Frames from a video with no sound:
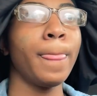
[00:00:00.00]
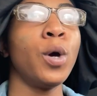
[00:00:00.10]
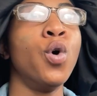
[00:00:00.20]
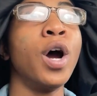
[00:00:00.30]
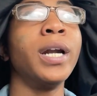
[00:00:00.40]

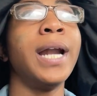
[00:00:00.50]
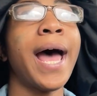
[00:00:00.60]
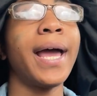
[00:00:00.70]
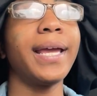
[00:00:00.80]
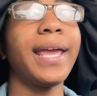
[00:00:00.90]
who are
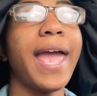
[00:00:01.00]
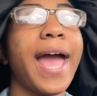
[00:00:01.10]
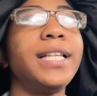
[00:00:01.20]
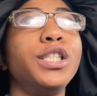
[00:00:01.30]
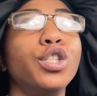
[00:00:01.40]
not
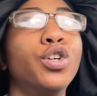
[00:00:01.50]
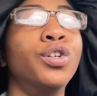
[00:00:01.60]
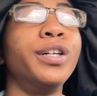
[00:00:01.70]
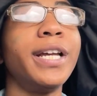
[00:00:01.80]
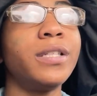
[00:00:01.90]
catching
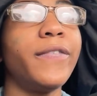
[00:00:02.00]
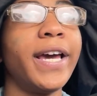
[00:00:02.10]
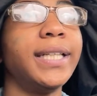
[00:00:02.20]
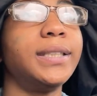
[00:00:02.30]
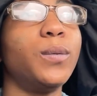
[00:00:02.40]
on as
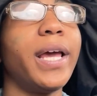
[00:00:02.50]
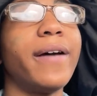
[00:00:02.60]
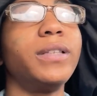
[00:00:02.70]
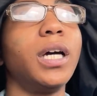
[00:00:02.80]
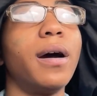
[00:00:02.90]
fast, and we
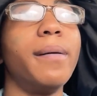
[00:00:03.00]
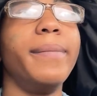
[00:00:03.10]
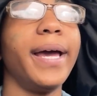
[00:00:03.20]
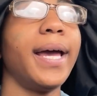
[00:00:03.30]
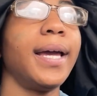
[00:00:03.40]
have to go
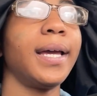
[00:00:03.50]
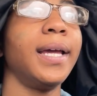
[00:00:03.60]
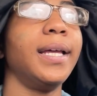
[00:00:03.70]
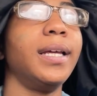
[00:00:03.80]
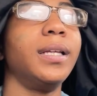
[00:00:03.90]
back
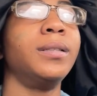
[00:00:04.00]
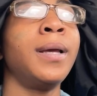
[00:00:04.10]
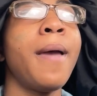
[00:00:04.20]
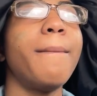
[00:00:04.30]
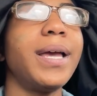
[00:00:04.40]
and
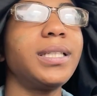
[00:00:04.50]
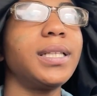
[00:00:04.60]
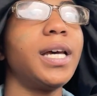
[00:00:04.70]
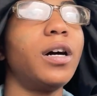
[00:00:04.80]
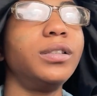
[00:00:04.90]

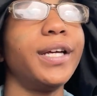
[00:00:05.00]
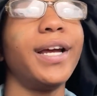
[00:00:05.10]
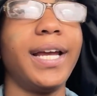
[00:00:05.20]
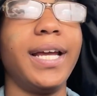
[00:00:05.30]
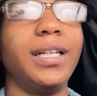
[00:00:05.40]
basically hold their
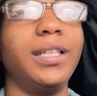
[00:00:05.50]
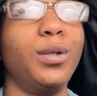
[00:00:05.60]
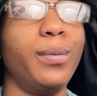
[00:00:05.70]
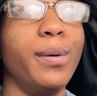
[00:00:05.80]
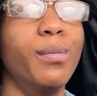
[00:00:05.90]
hand a
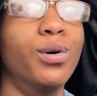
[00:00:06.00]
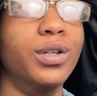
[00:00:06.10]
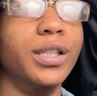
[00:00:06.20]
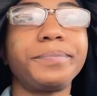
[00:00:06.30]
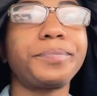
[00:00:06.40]
little bit
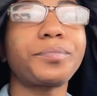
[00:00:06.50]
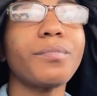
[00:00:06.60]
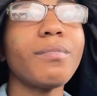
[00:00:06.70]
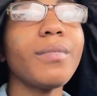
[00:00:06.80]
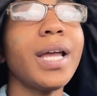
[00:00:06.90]
more.
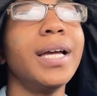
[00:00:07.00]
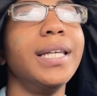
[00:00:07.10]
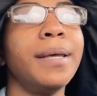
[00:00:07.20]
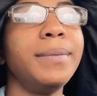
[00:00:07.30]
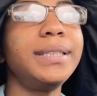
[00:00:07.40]

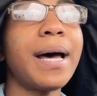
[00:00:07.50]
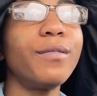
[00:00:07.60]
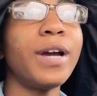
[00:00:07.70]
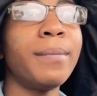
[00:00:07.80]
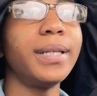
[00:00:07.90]
Let me stop
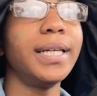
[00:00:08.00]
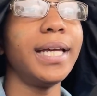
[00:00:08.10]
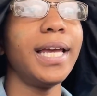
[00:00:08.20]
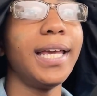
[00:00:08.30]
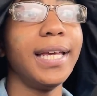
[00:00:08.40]
rambling
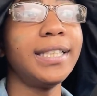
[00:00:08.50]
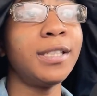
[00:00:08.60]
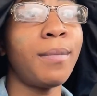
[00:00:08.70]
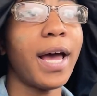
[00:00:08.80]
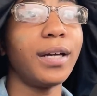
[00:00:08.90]
and get to
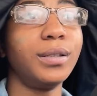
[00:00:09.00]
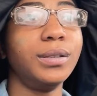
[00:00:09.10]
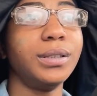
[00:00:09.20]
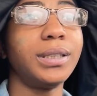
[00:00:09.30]
Michael's